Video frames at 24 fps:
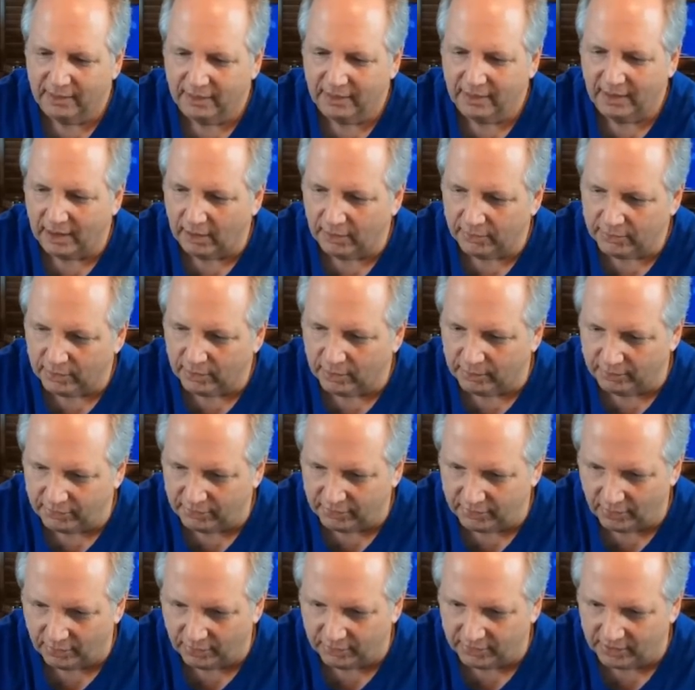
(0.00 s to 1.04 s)
It also
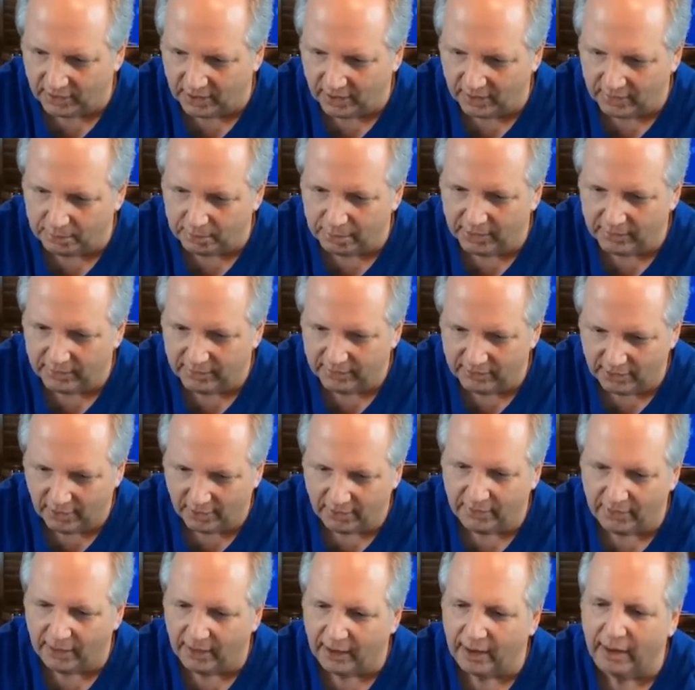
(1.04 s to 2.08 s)
shows it on the
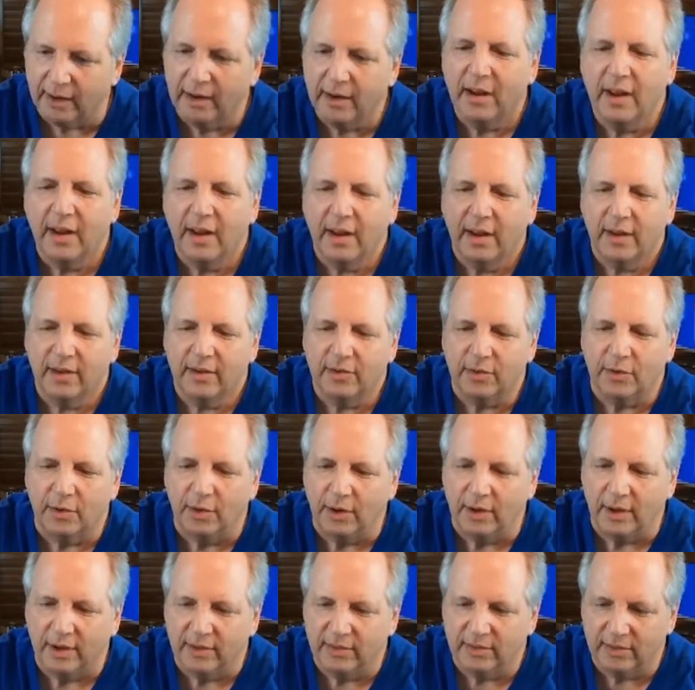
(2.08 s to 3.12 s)
chart there, so you
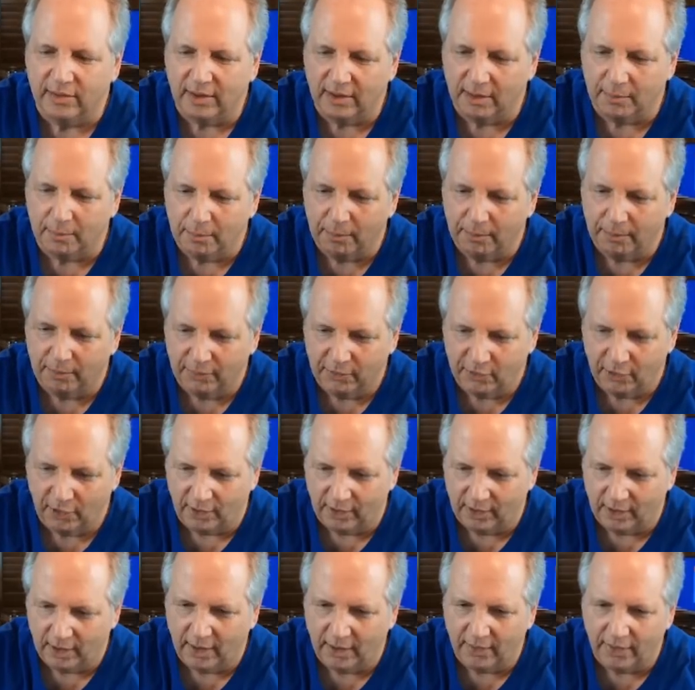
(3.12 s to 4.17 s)
can see the chart
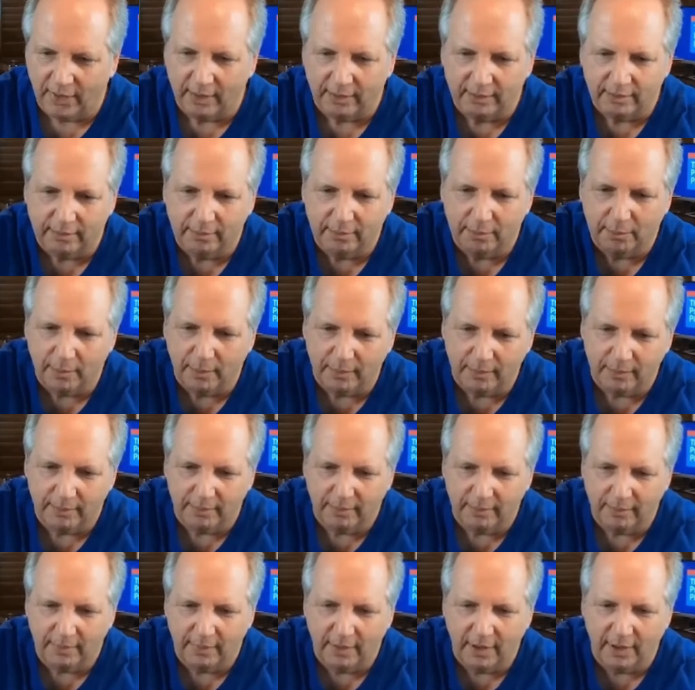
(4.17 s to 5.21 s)
on the
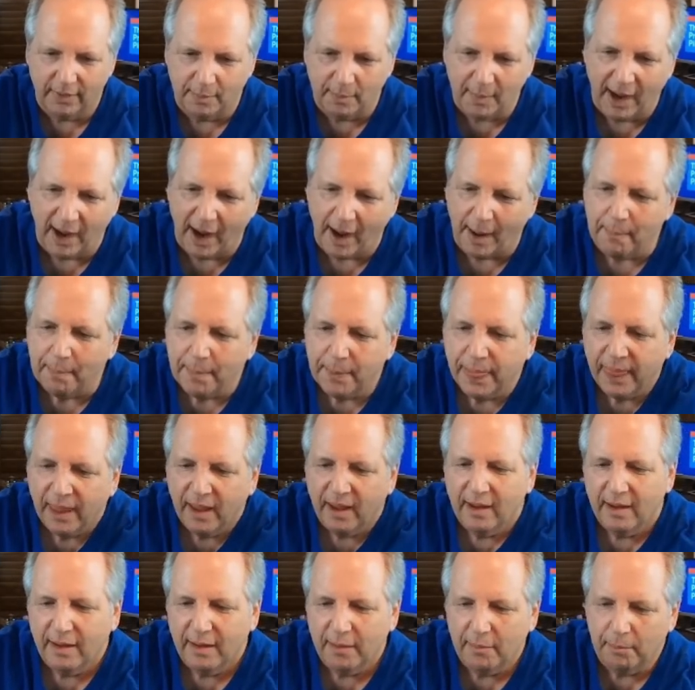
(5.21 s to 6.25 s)
map,
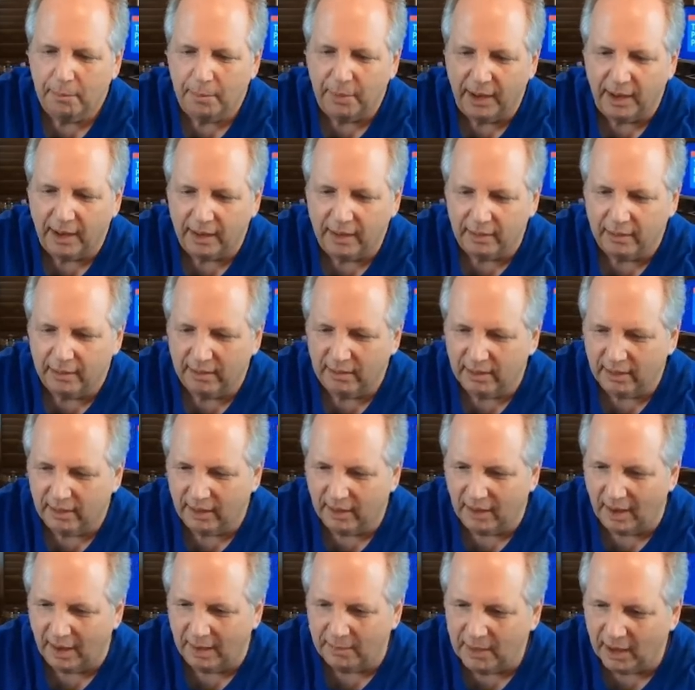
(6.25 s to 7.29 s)
but
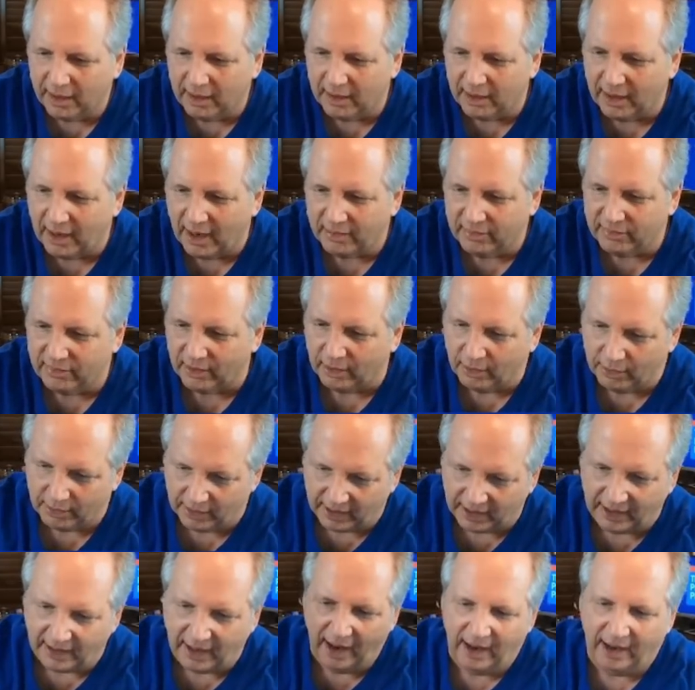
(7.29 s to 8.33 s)
I'm not going to actually go to
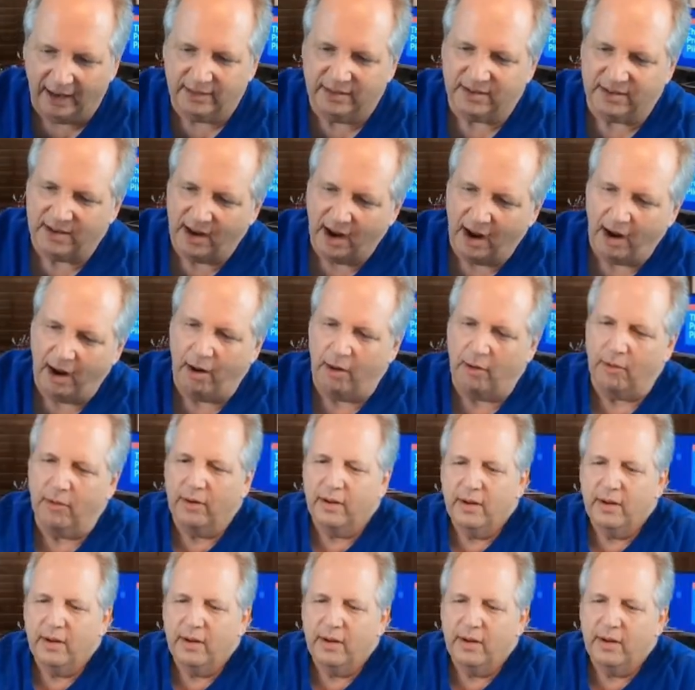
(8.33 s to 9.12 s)
gangs now.